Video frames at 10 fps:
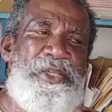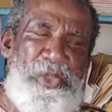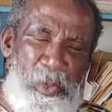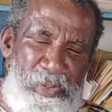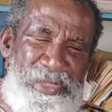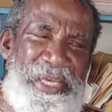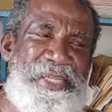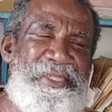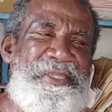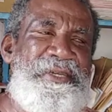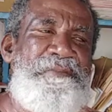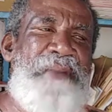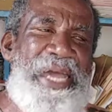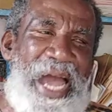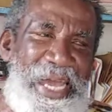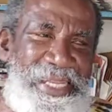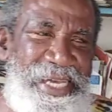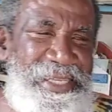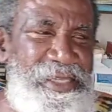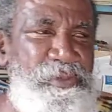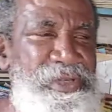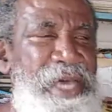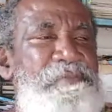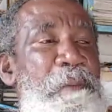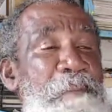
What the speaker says: to present my ideas, to present my